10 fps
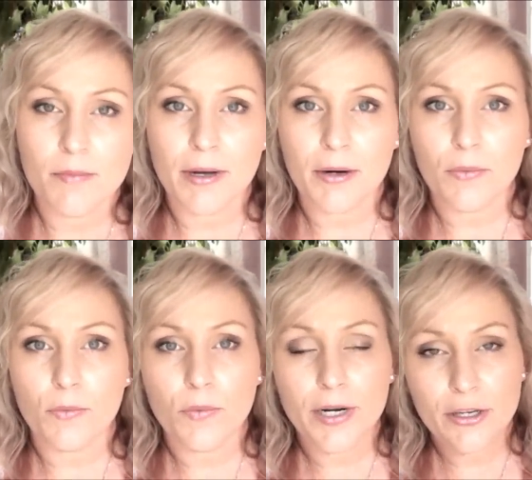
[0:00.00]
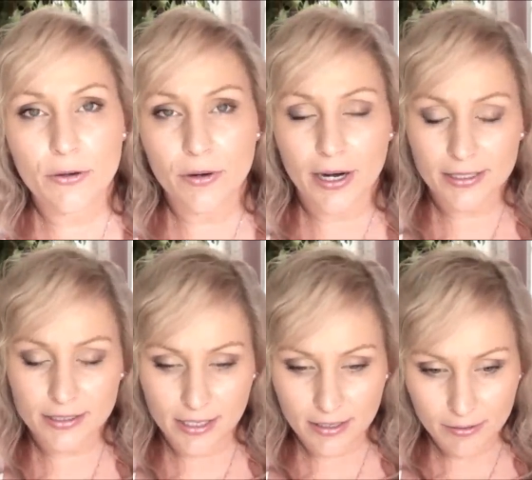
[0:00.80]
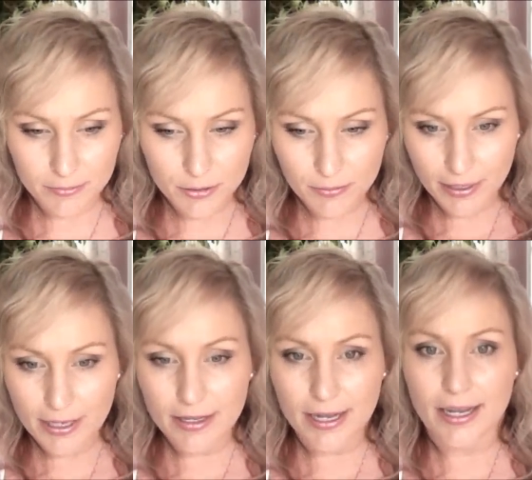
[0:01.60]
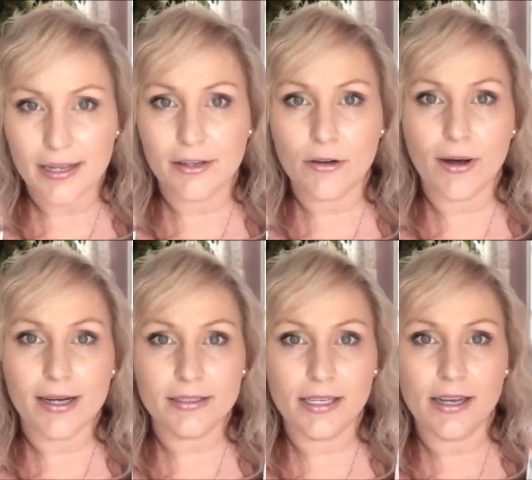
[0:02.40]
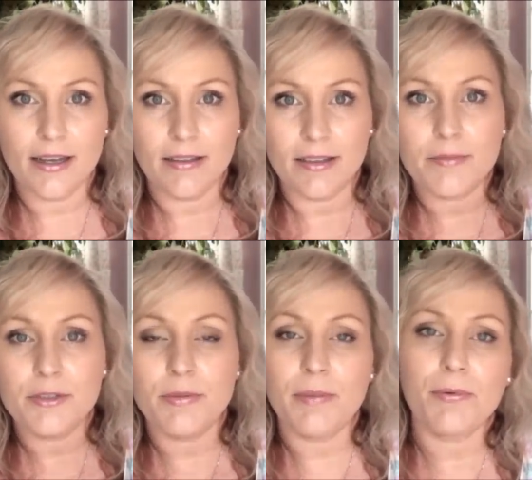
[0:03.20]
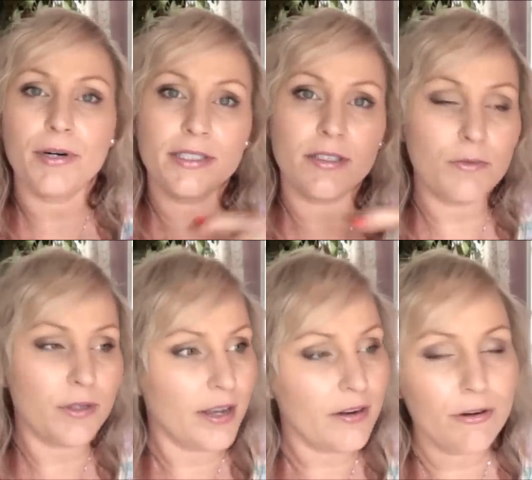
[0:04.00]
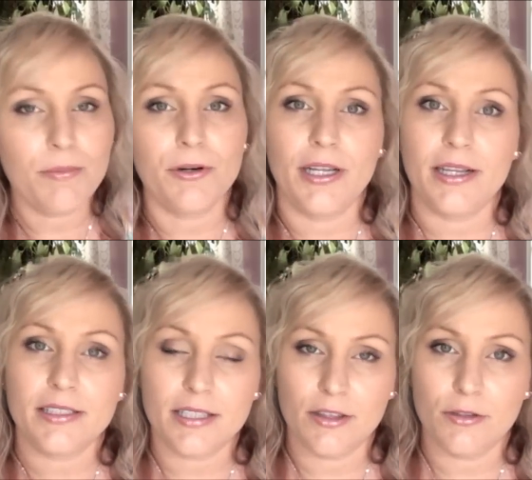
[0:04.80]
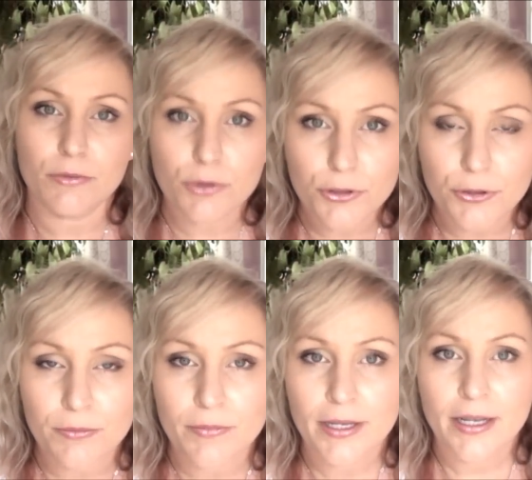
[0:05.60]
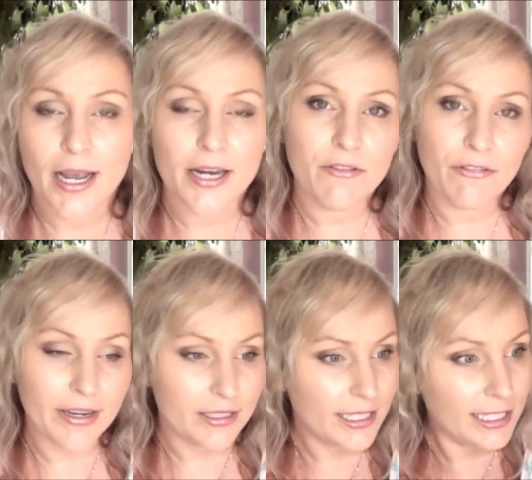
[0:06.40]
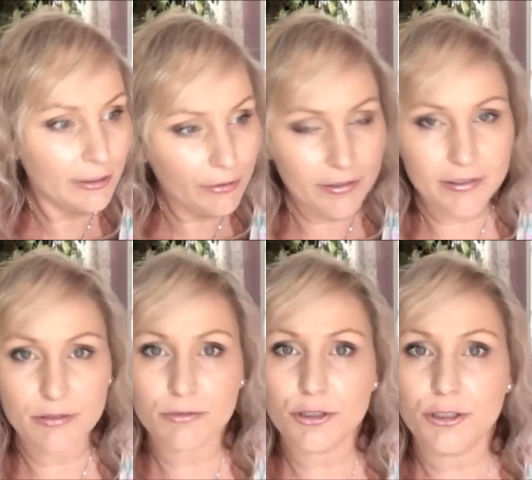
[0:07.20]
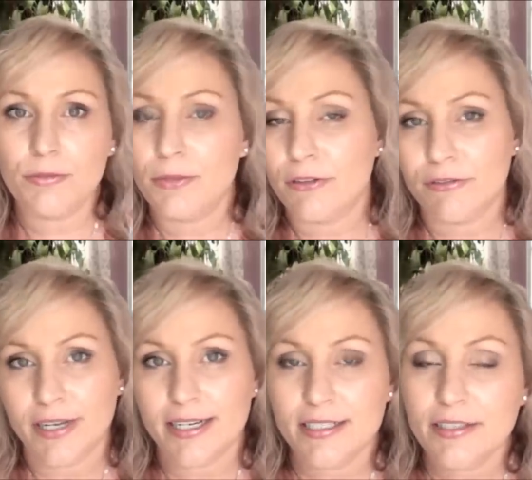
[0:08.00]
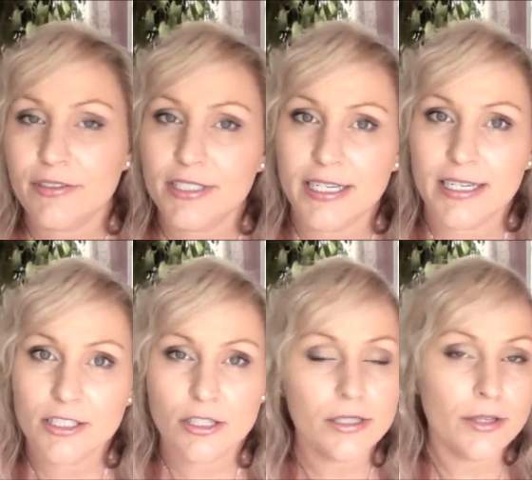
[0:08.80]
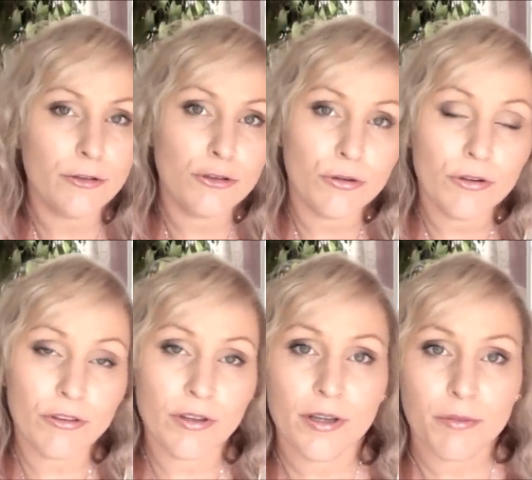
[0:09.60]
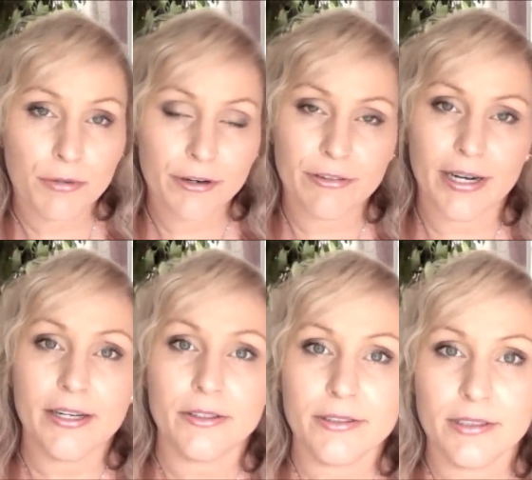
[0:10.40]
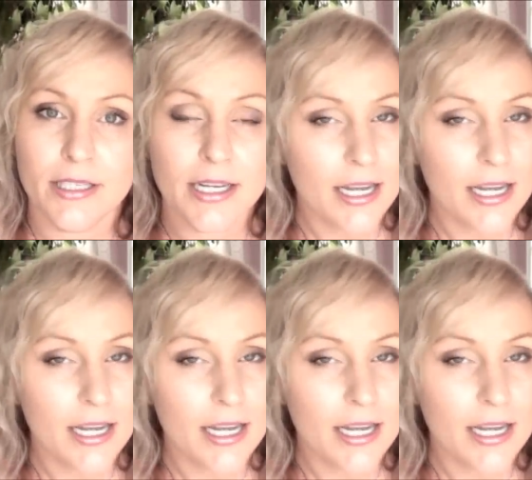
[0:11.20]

But when you're asking them to be there, you're asking them to be present with everybody that's in the room, and in fact clearing this room of negativity so that the truth prevails.